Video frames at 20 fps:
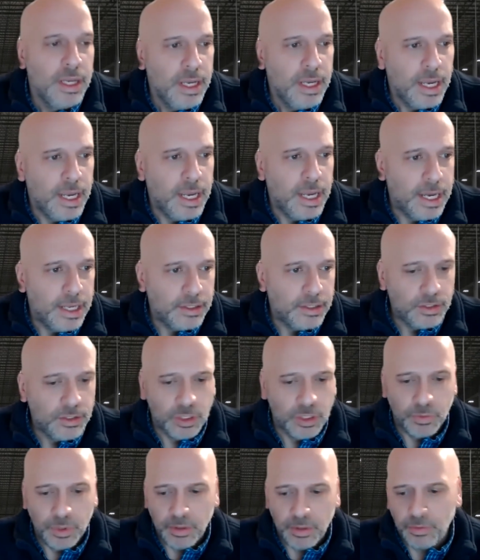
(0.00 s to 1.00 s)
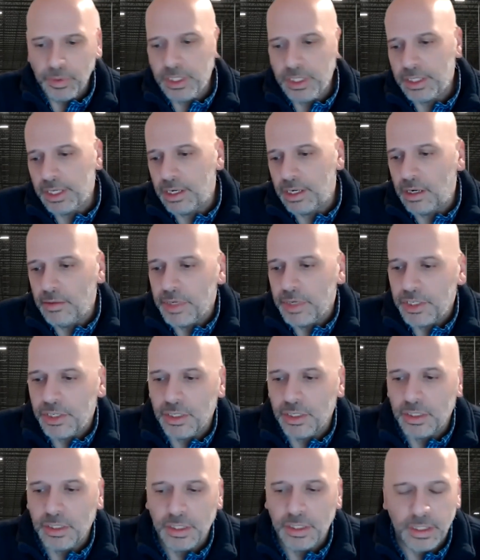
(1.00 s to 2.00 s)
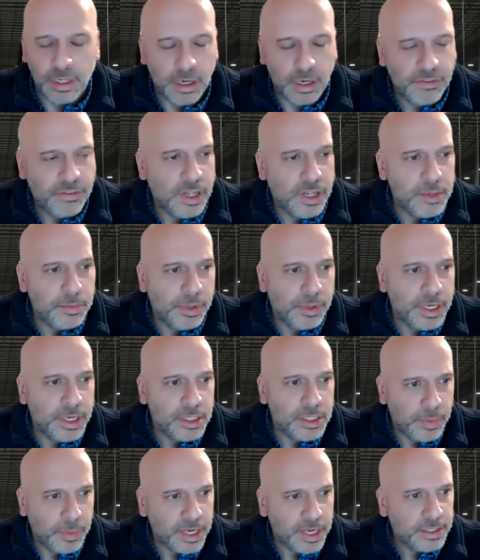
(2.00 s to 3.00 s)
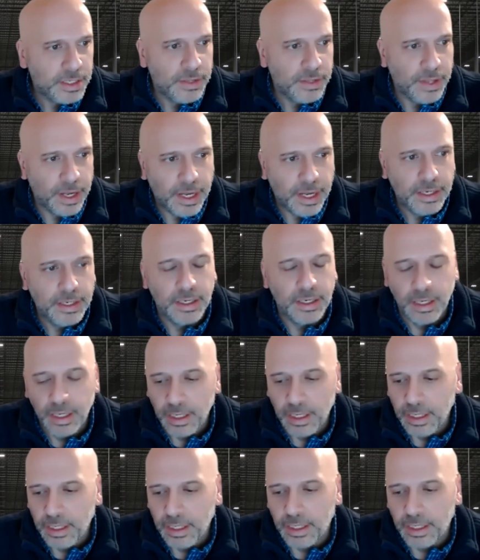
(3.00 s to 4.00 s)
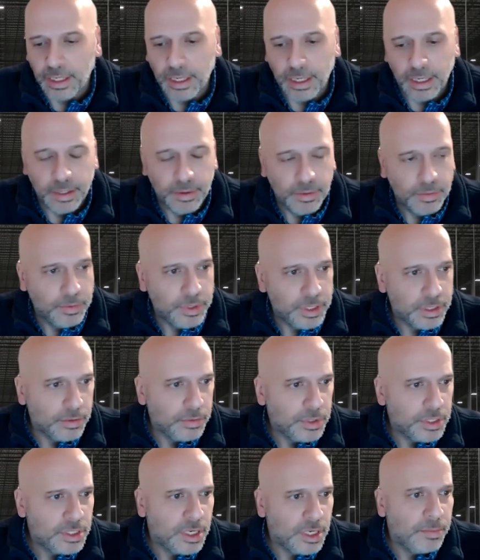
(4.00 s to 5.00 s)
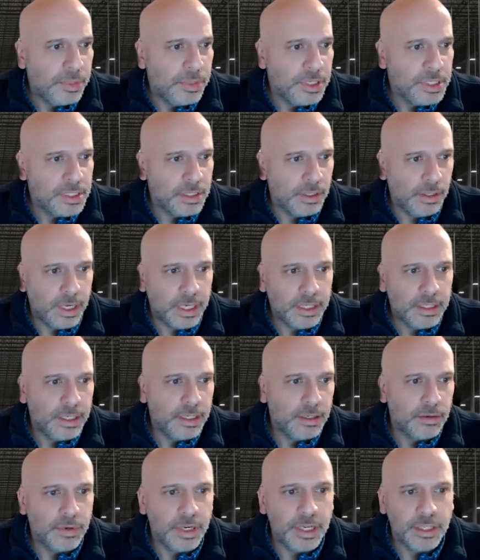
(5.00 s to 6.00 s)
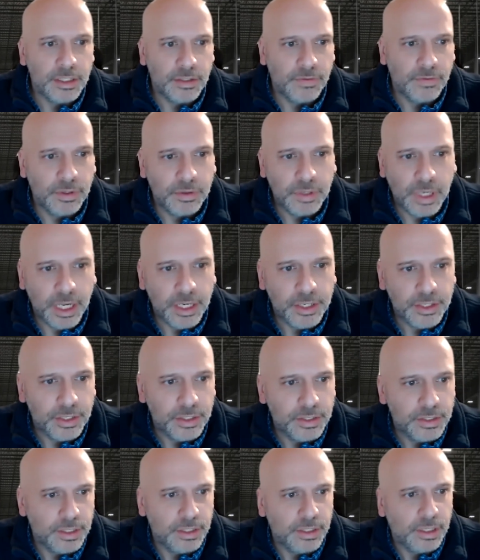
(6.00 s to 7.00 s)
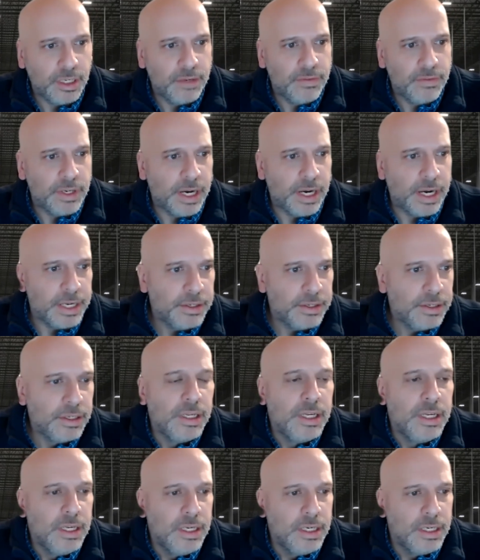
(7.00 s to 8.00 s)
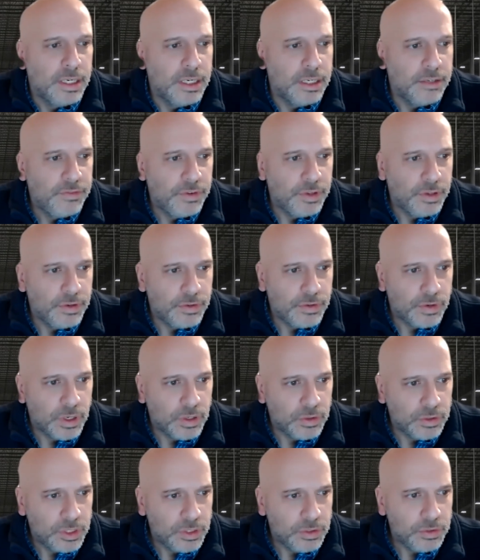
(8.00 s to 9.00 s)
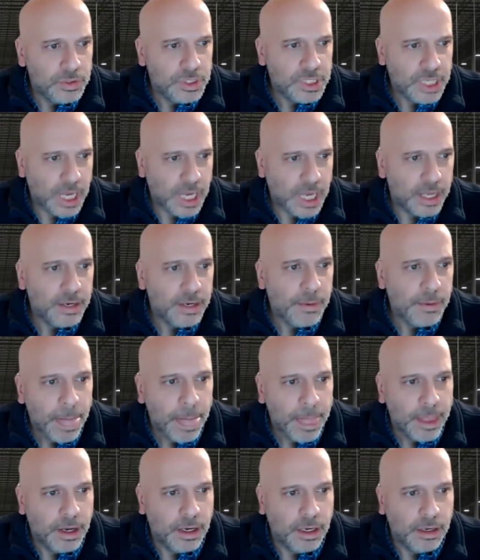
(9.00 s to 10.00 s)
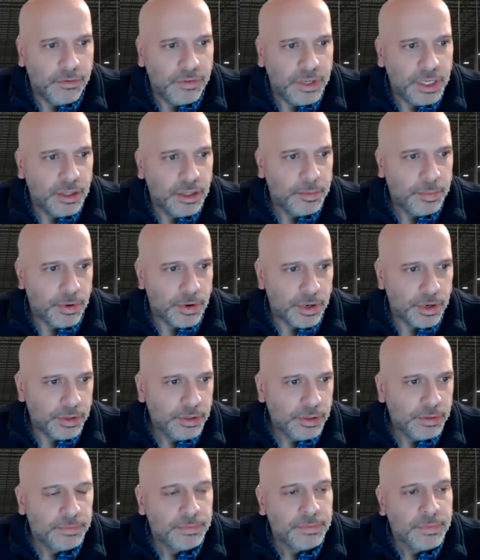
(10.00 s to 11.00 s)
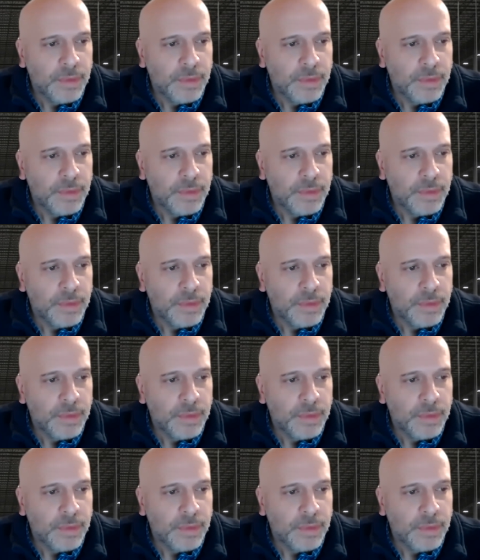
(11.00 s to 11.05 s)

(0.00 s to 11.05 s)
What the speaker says: And so we set our missions and our flight plans based on that. We're simply selecting a range of locations in a given aisle for the drone to scan via the portal,